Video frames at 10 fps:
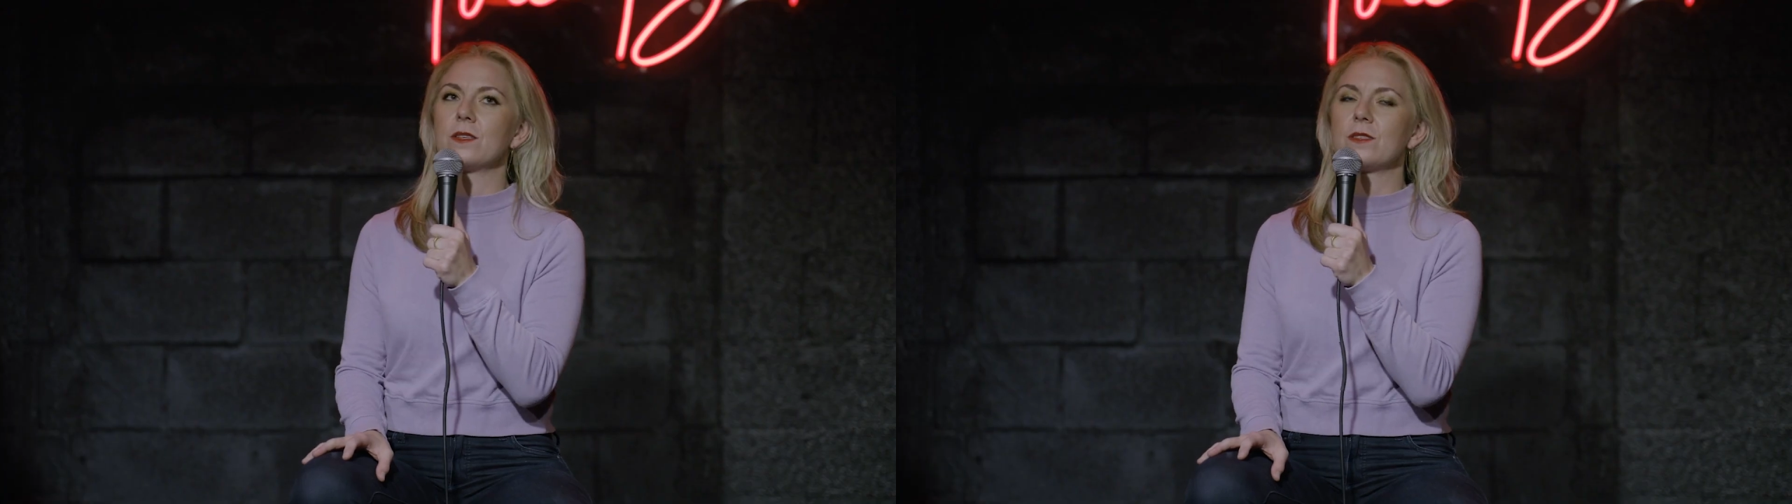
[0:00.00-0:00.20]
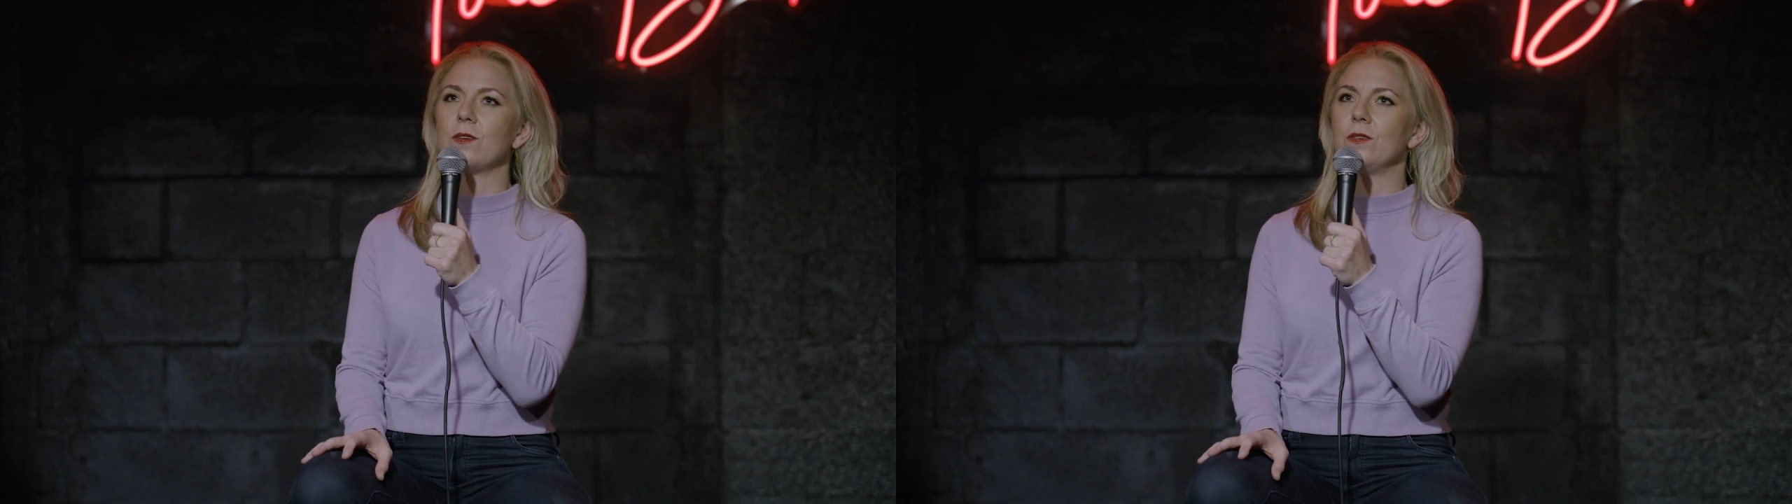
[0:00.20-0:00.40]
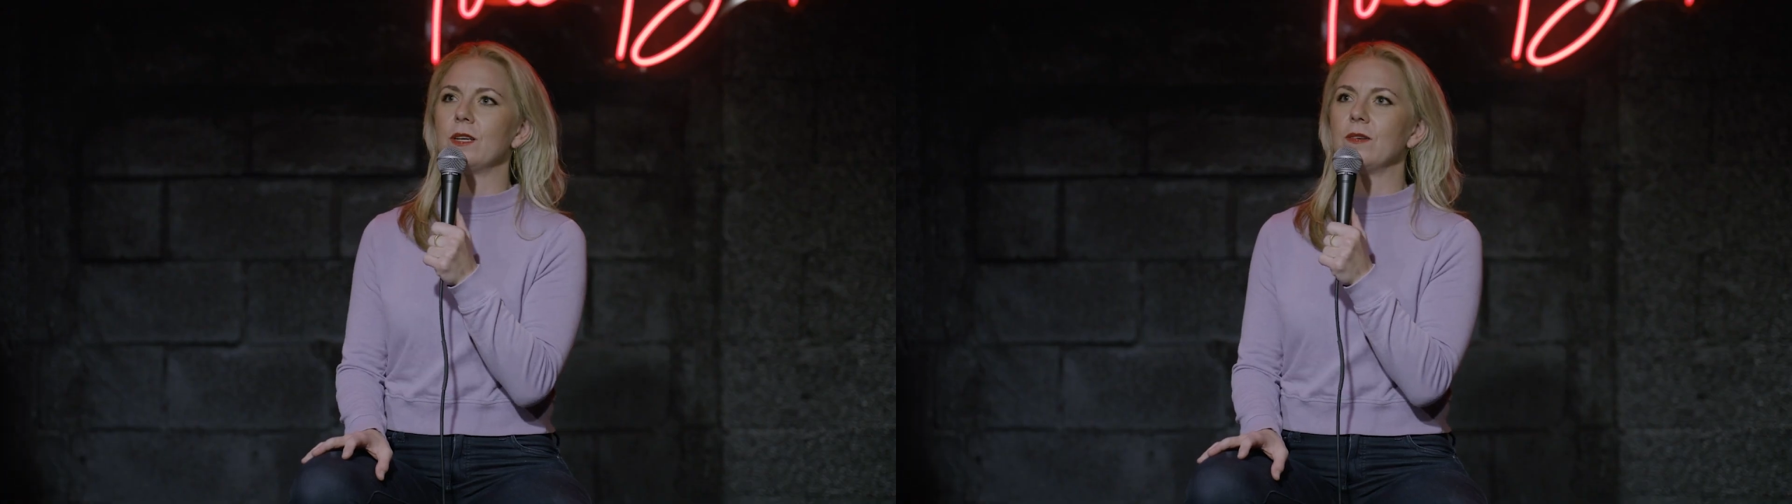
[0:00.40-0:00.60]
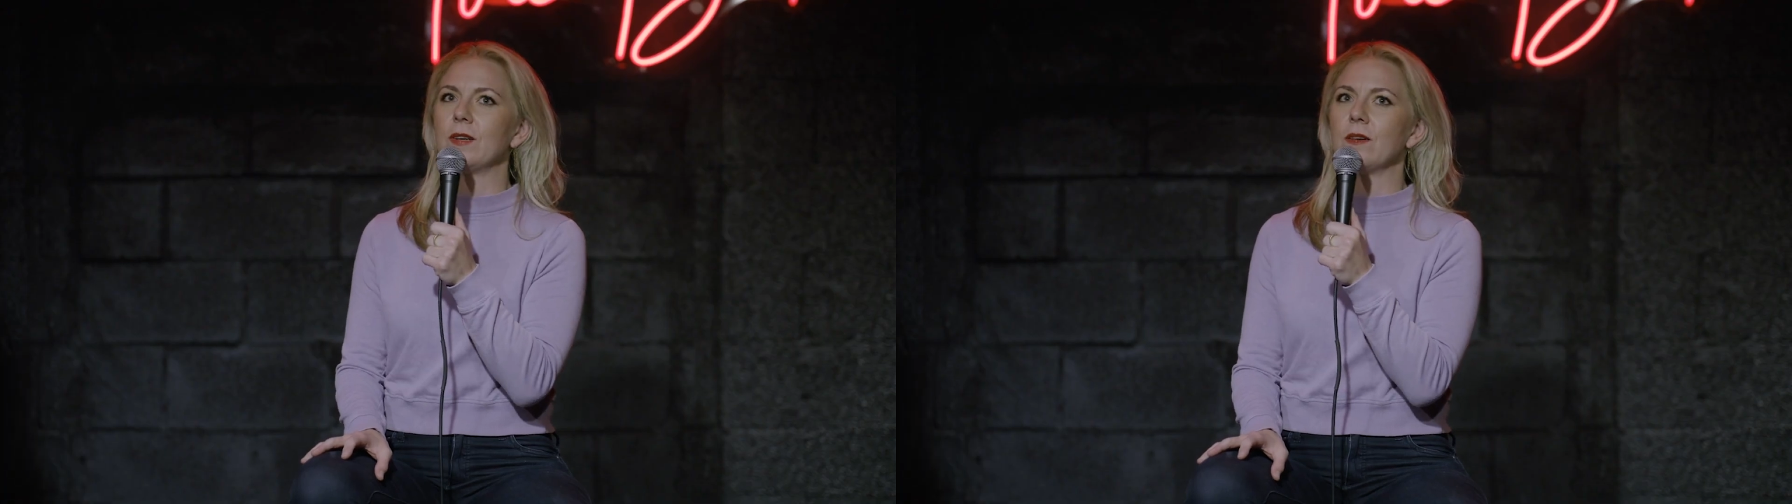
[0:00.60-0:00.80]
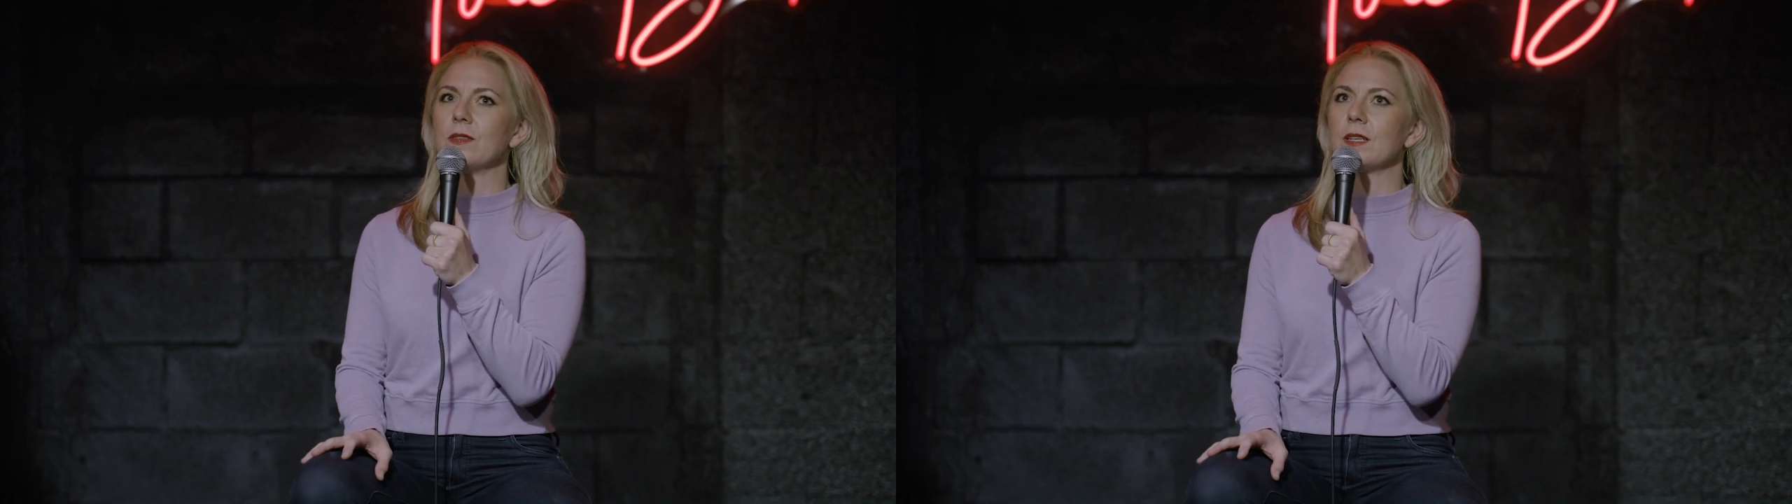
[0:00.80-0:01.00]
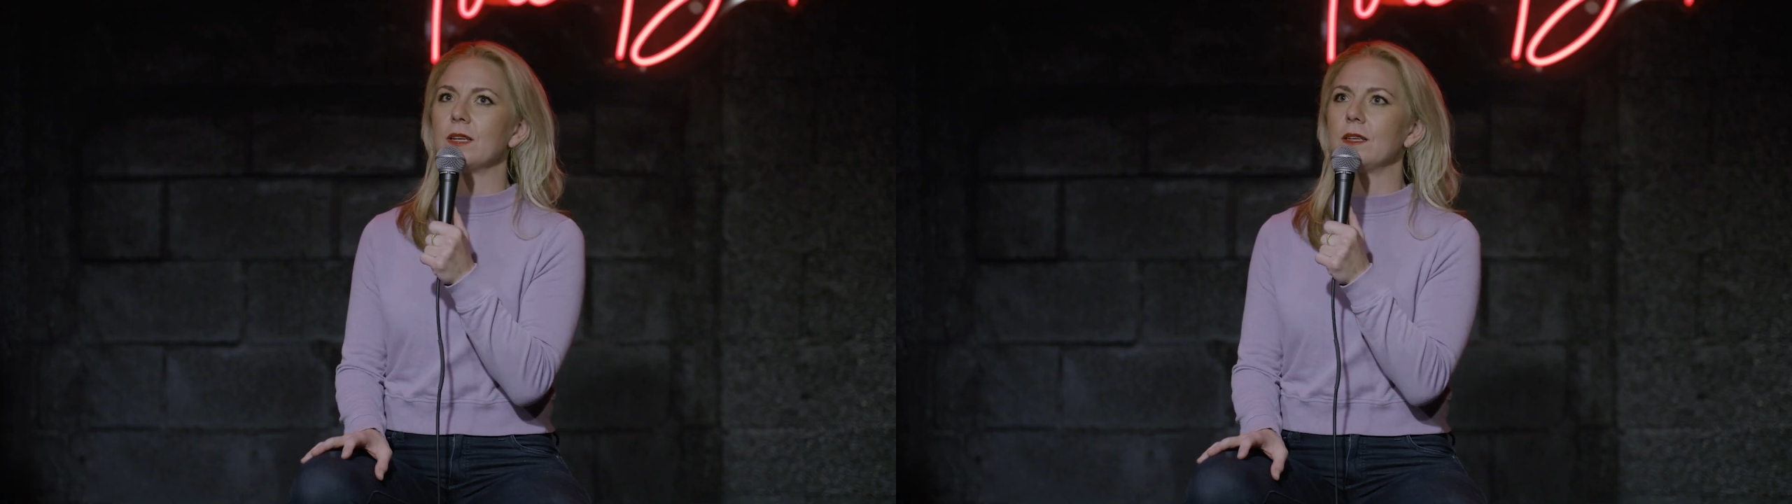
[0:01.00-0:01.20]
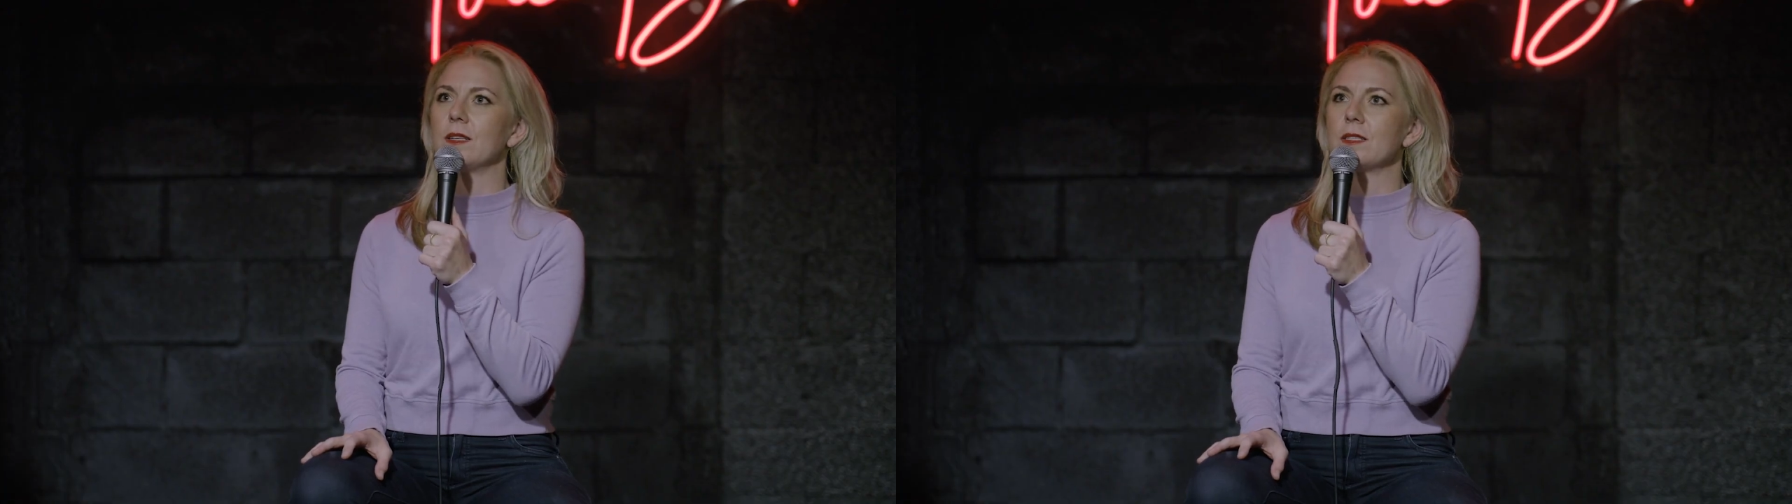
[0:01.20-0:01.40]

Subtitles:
sold it when I was like